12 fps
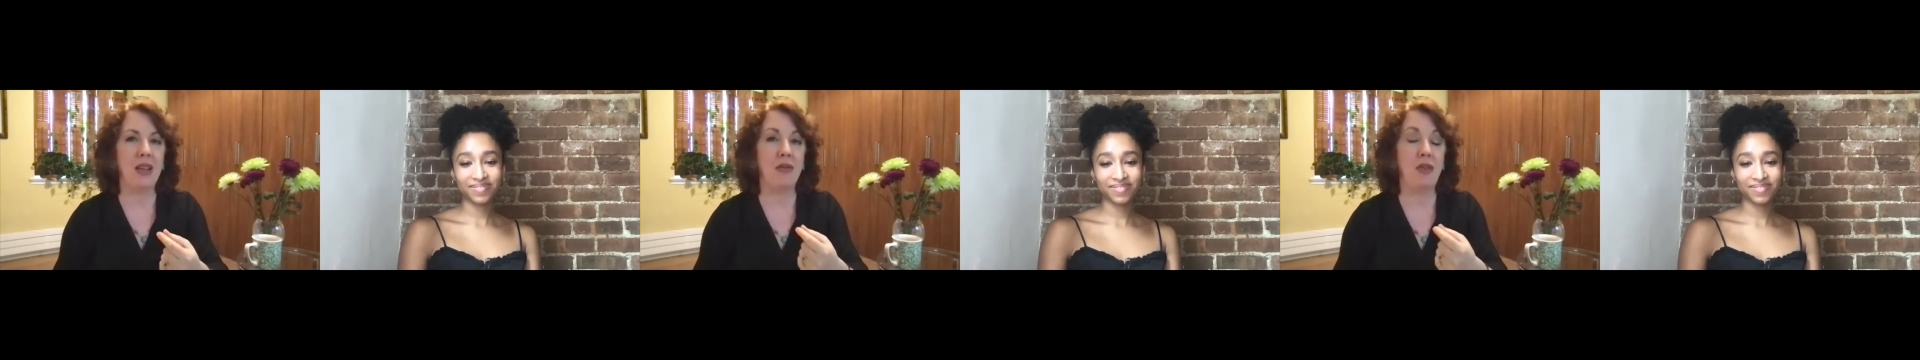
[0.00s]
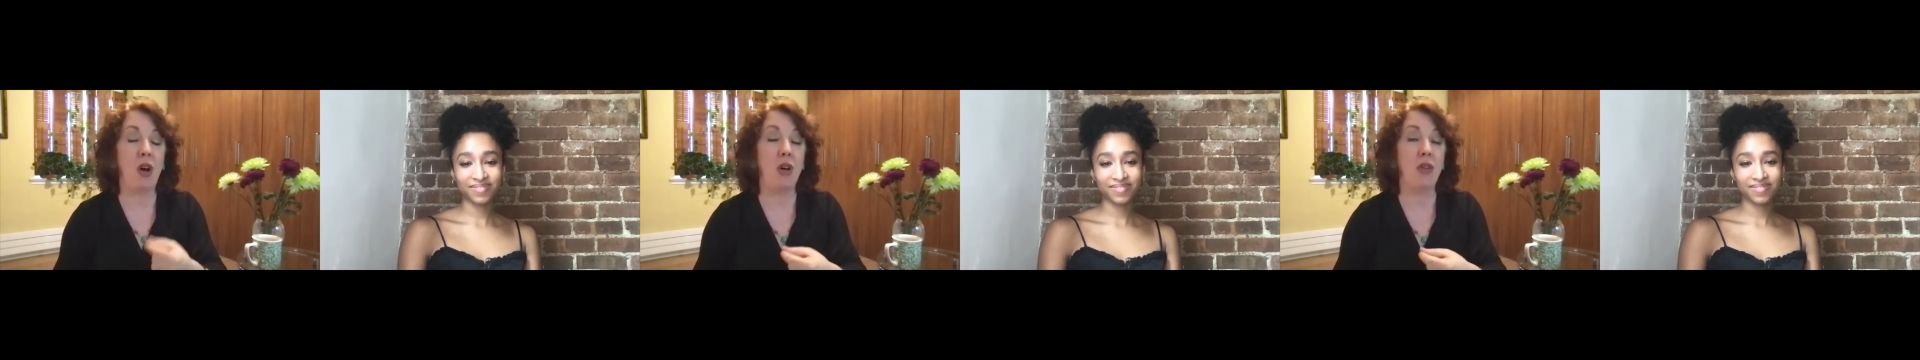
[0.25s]

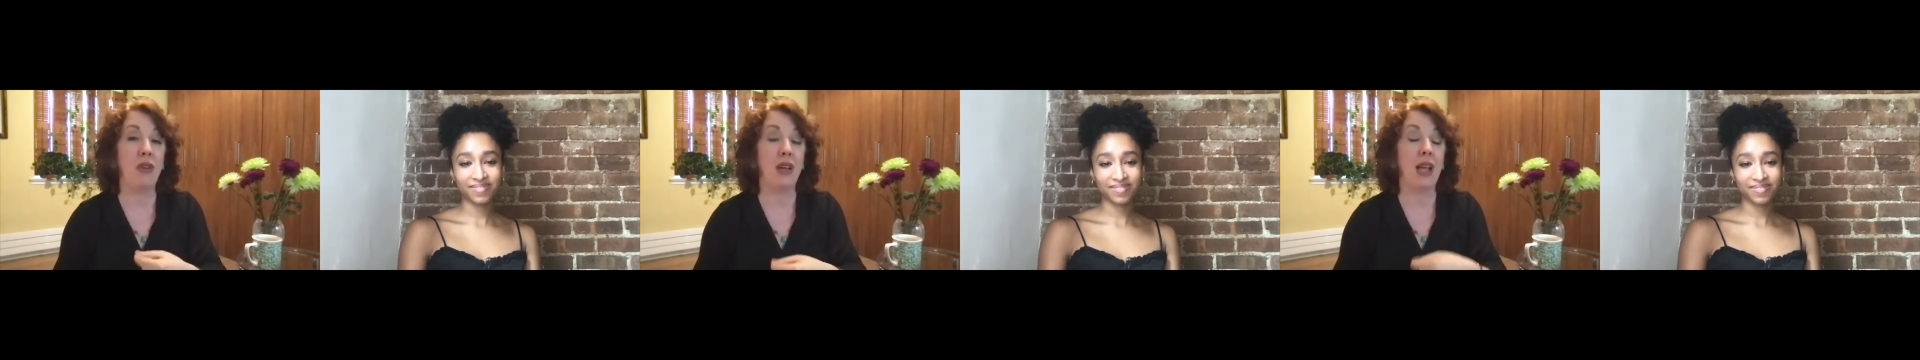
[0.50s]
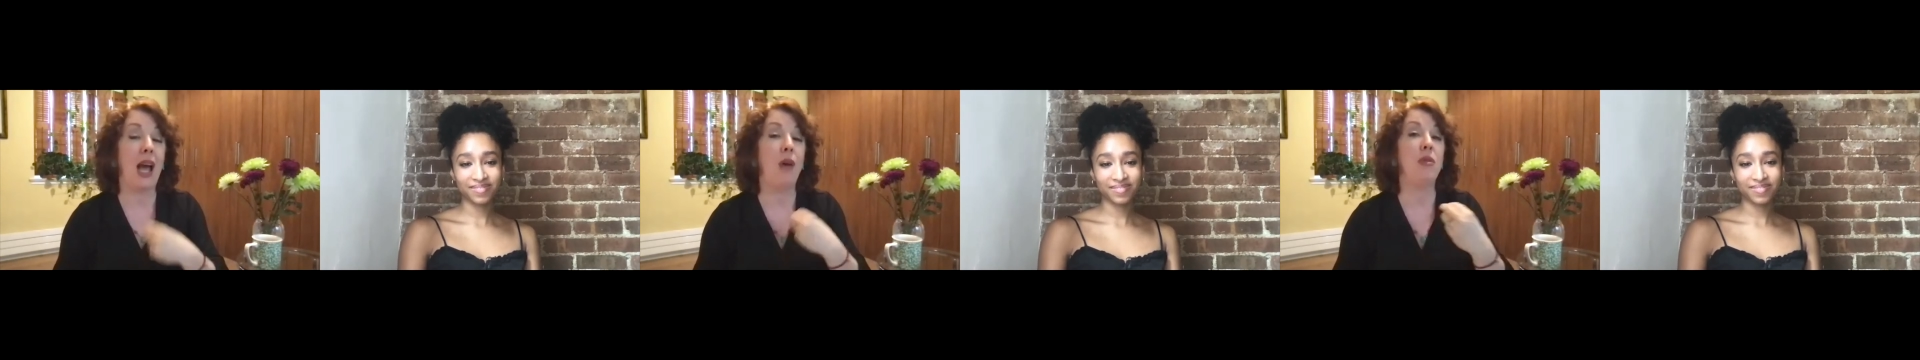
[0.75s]
Speaker 1: evolving
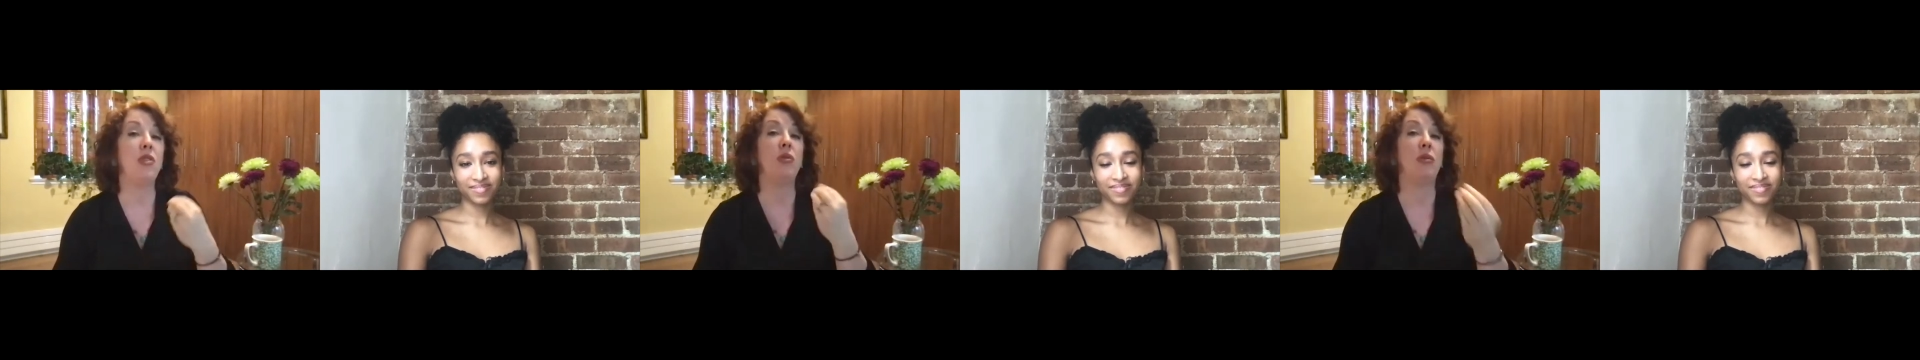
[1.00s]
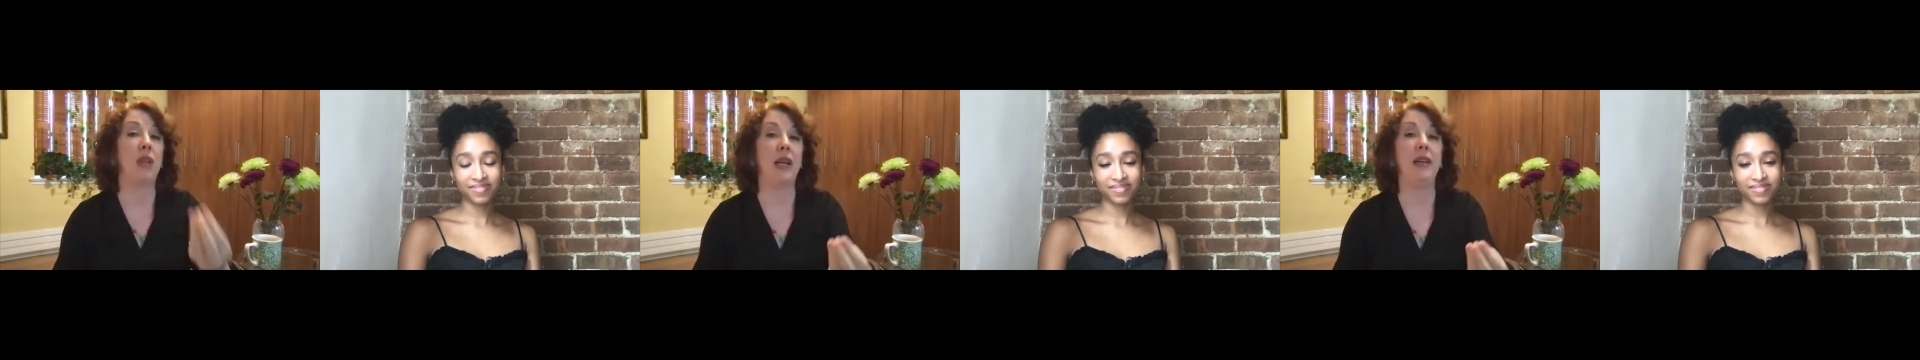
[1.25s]
how would you
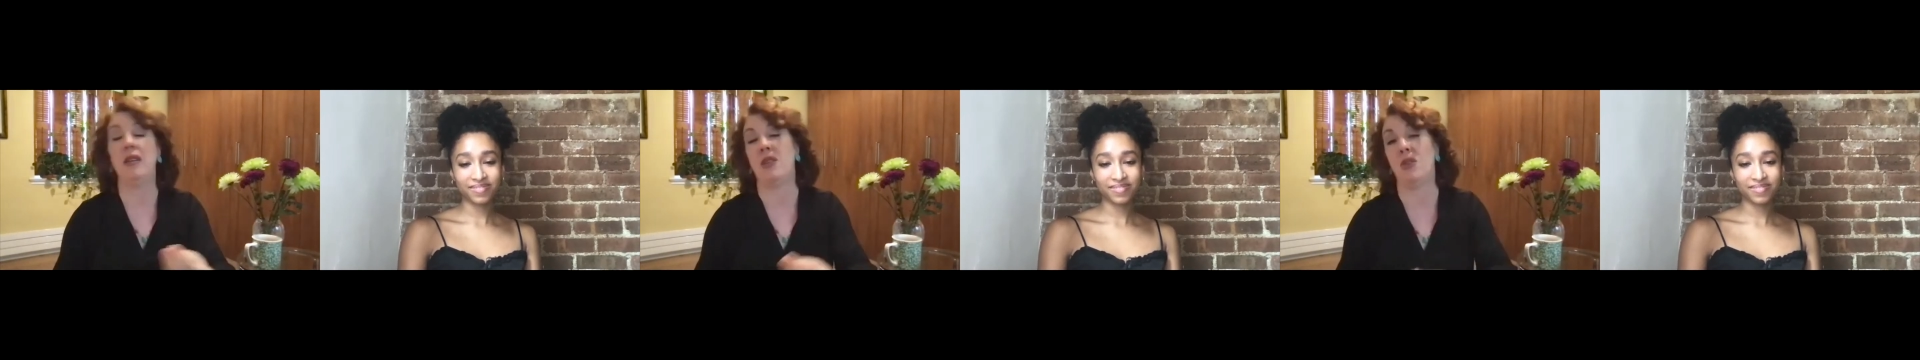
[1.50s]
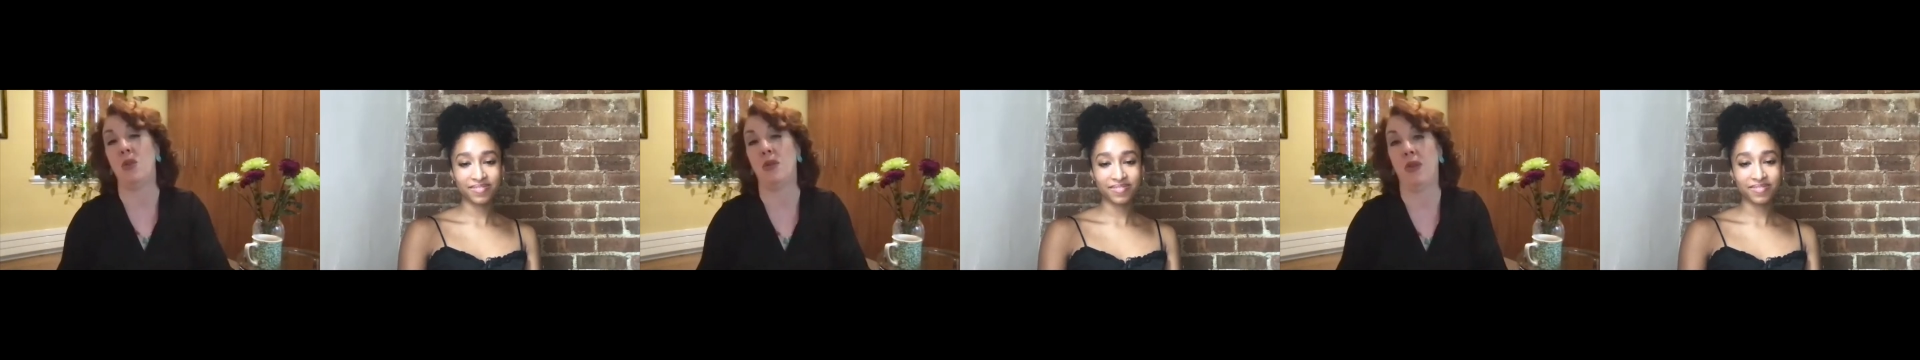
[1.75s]
like it
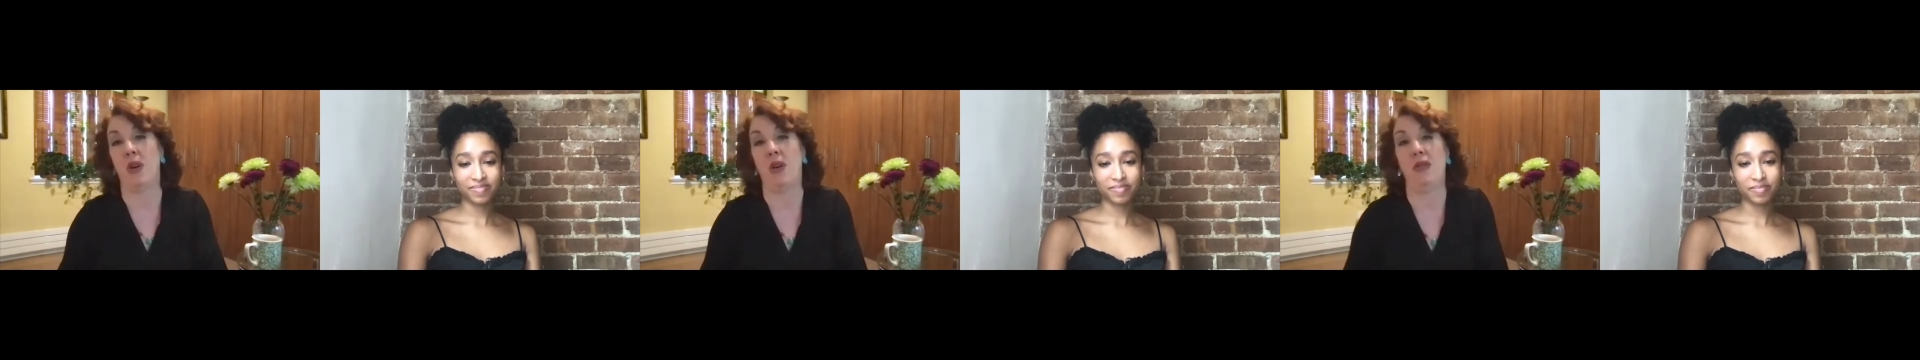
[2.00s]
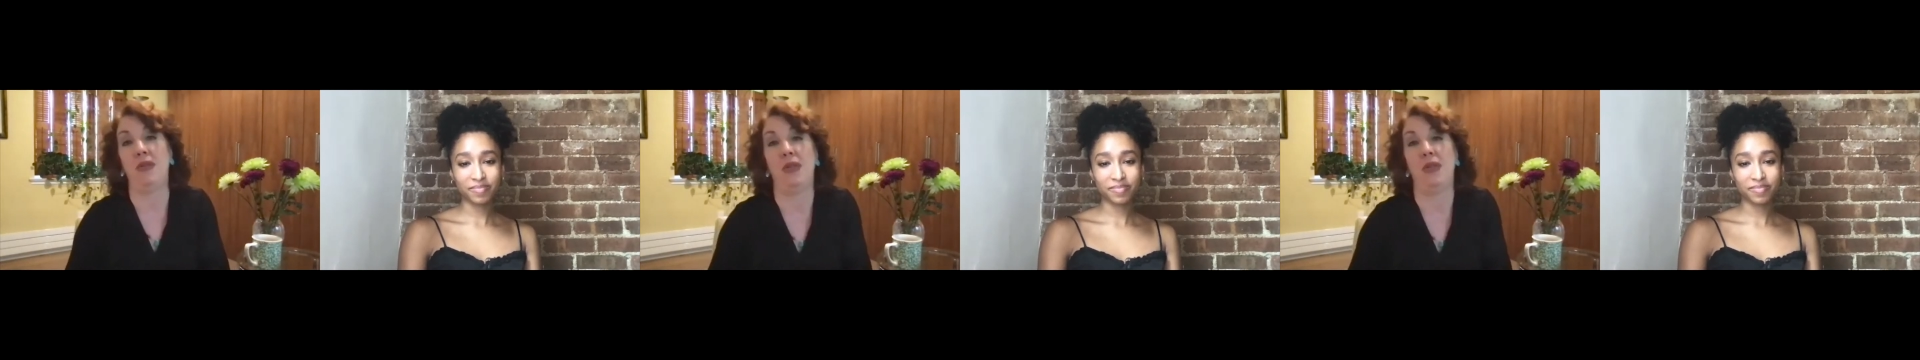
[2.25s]
to evolve